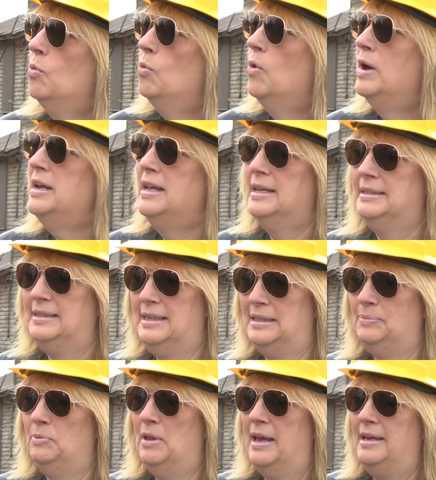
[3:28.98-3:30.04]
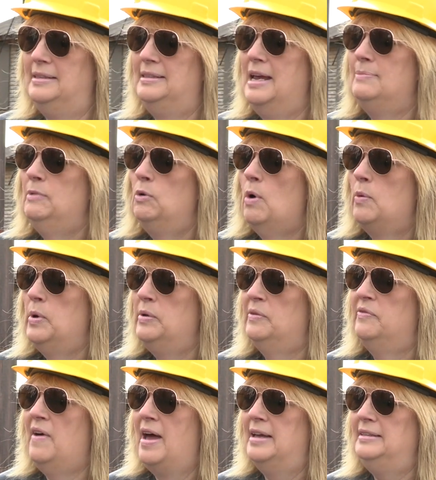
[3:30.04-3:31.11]
what is this place? Tell me what we
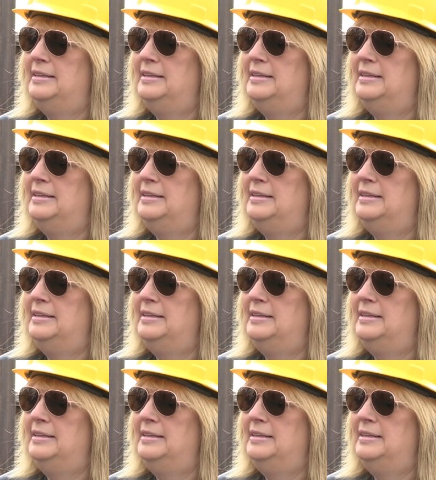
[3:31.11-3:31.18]
would find